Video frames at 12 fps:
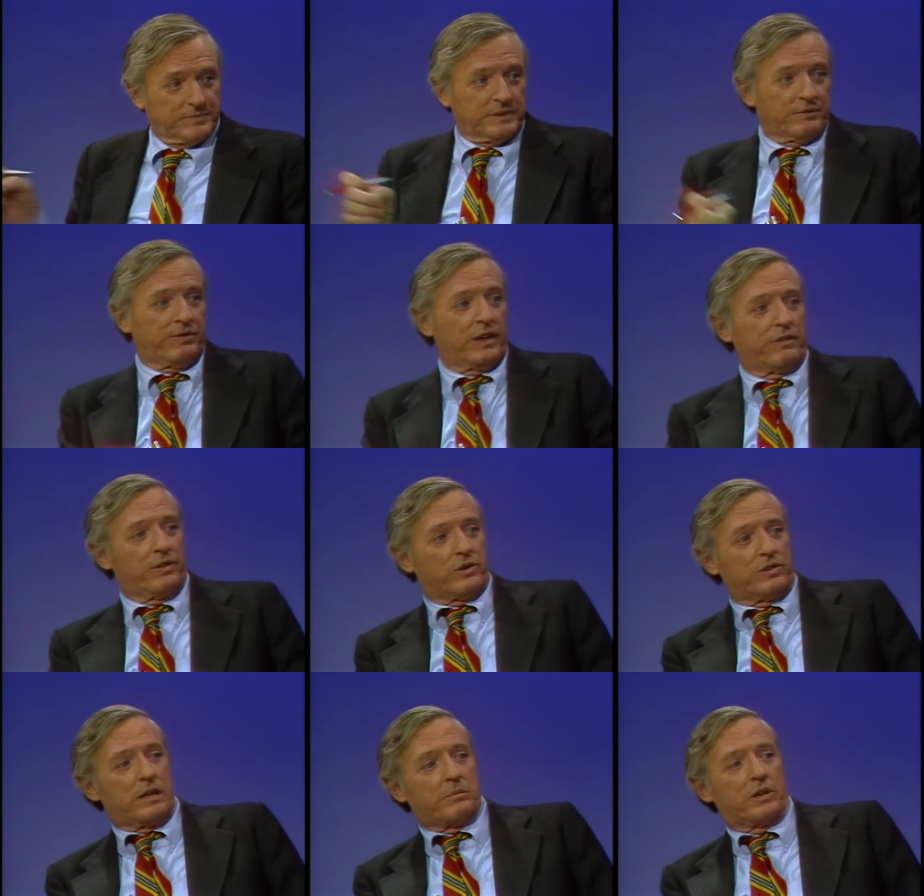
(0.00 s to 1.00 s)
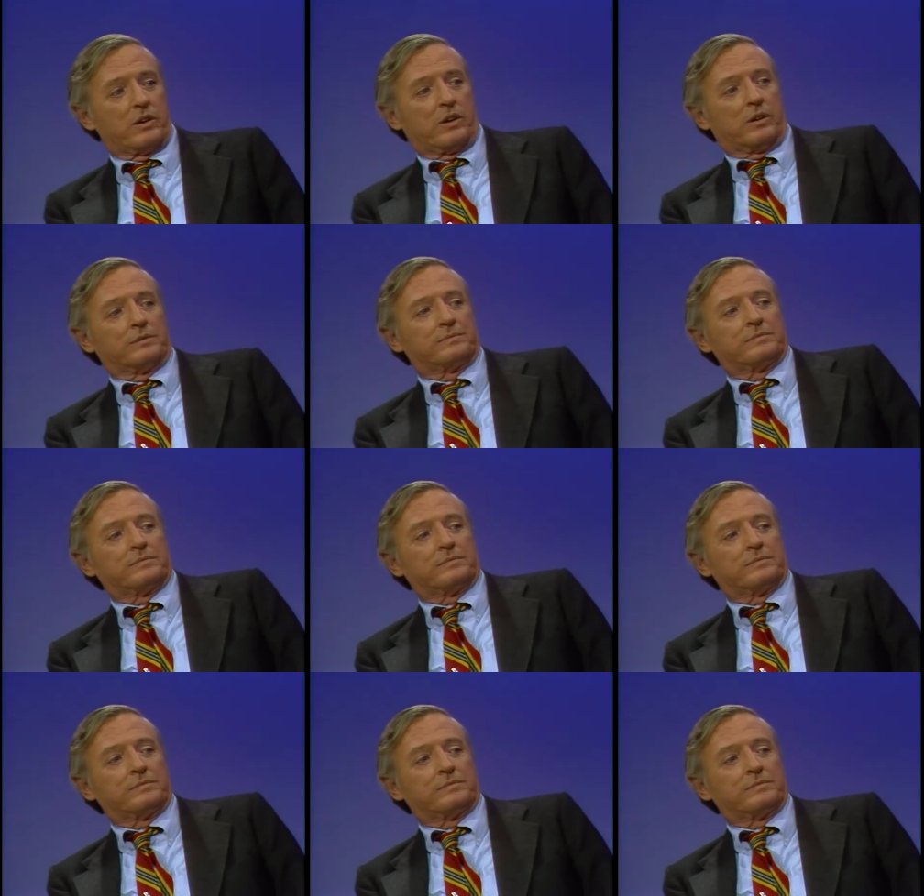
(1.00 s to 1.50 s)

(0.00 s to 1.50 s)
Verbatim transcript: in front of your seminar.